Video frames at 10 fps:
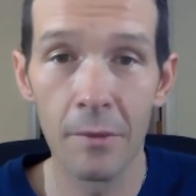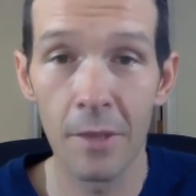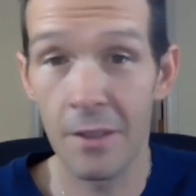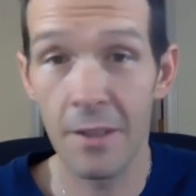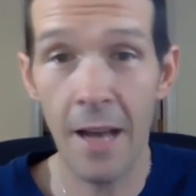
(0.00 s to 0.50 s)

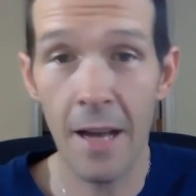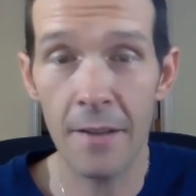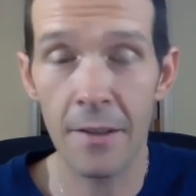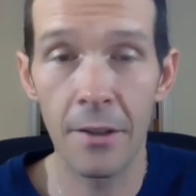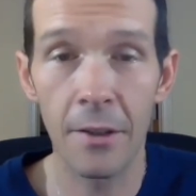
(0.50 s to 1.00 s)
Just
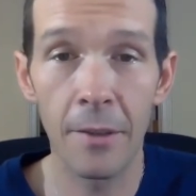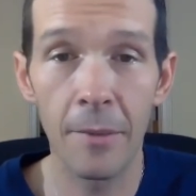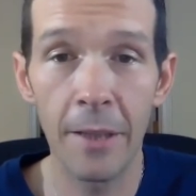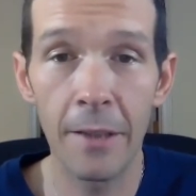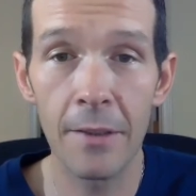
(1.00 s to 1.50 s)
ask, you know what I
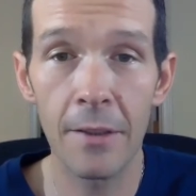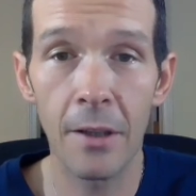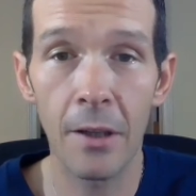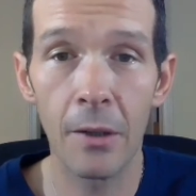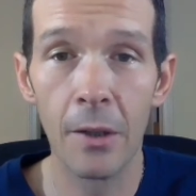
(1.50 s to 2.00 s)
mean?
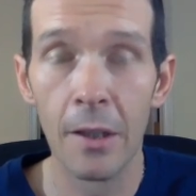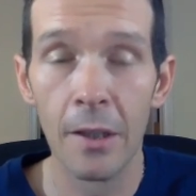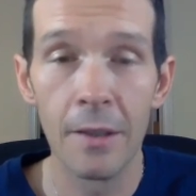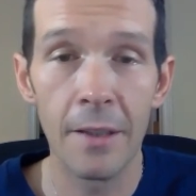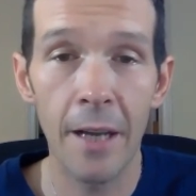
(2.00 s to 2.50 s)
So
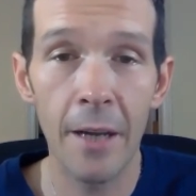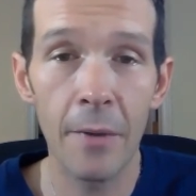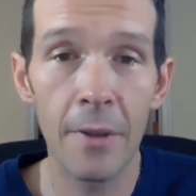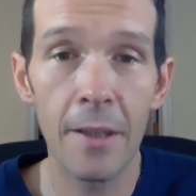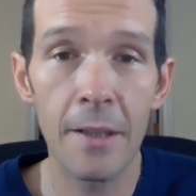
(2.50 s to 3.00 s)
today
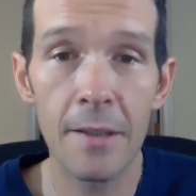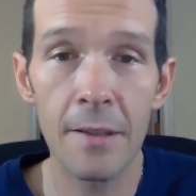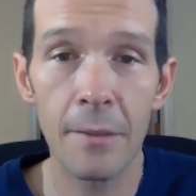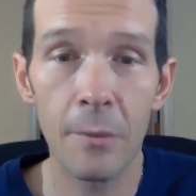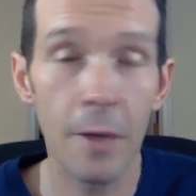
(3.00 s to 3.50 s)
with
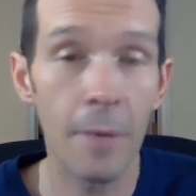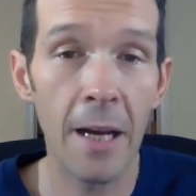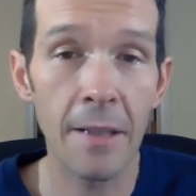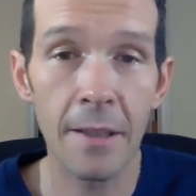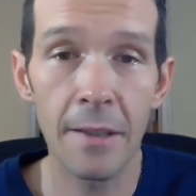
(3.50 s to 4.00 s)
this, what I'm
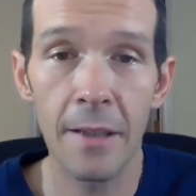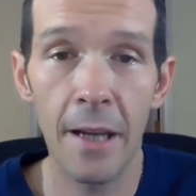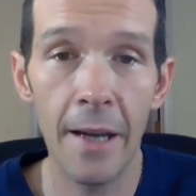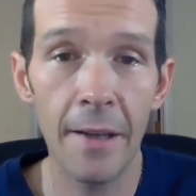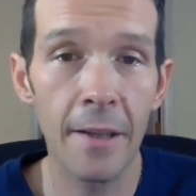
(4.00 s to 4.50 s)
asking
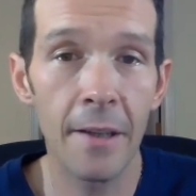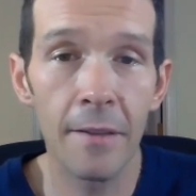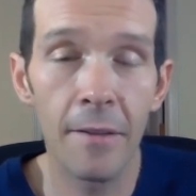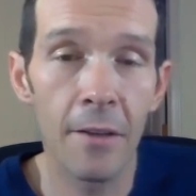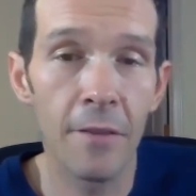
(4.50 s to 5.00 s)
today, I did
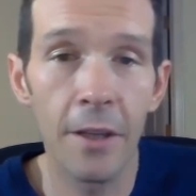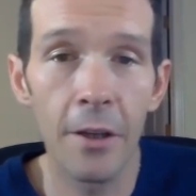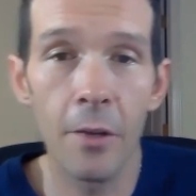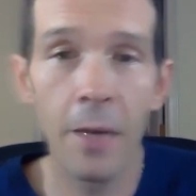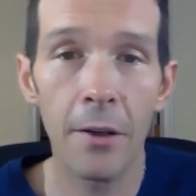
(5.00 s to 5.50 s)
another
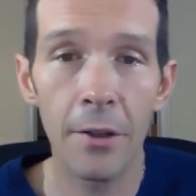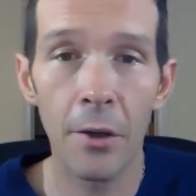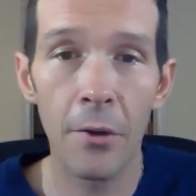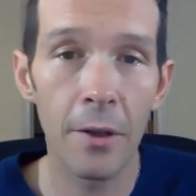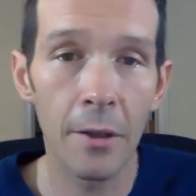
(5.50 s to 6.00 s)
video about,
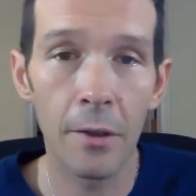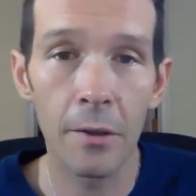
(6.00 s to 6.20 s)
the